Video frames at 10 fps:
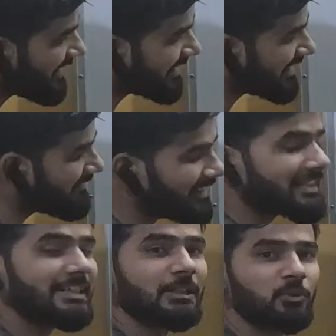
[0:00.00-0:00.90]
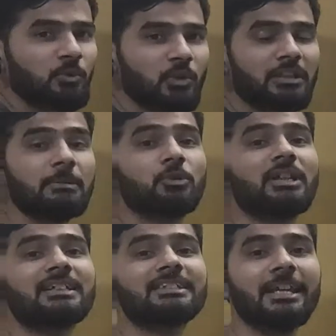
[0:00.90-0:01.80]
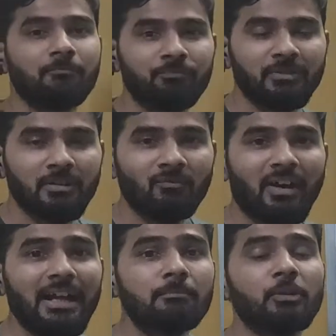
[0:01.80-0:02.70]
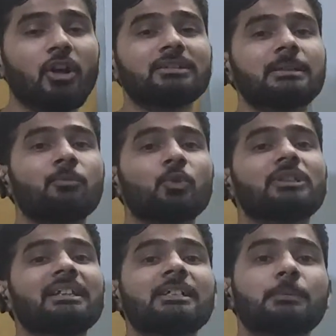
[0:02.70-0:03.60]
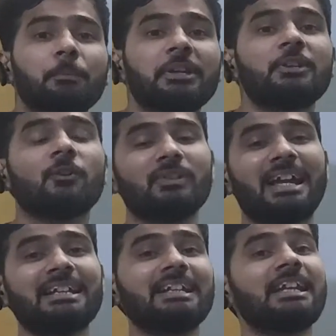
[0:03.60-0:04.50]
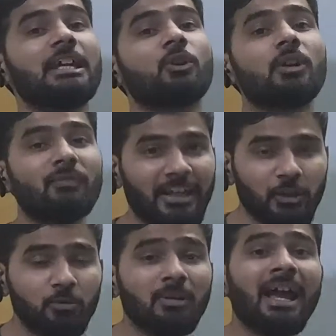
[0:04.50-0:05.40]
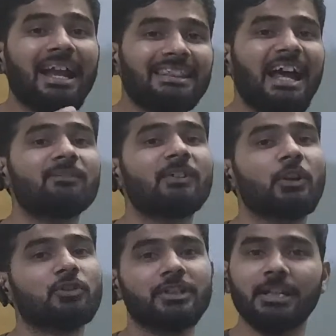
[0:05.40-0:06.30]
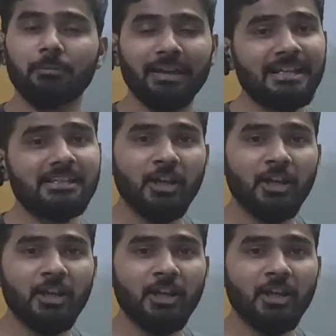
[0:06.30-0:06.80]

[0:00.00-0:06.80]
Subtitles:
is c1 and c2, they both are same. Why? Because they both are the speed of light in air or vacuum and that velocity remains